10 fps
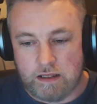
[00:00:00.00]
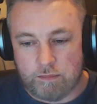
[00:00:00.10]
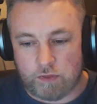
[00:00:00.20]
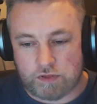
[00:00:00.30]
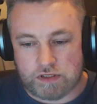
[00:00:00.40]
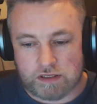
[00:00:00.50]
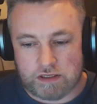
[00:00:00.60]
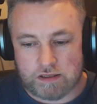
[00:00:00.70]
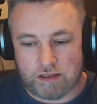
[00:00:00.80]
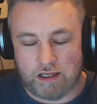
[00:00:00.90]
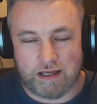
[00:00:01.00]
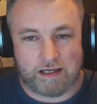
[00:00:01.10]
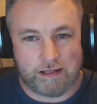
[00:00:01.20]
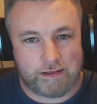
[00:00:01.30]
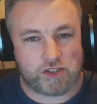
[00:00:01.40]
But
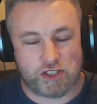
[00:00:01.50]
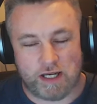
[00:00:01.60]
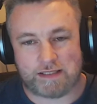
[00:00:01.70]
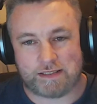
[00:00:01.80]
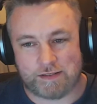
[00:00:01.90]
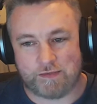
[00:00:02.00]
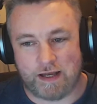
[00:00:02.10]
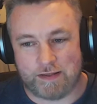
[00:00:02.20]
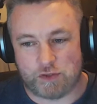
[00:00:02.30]
in the chat of that,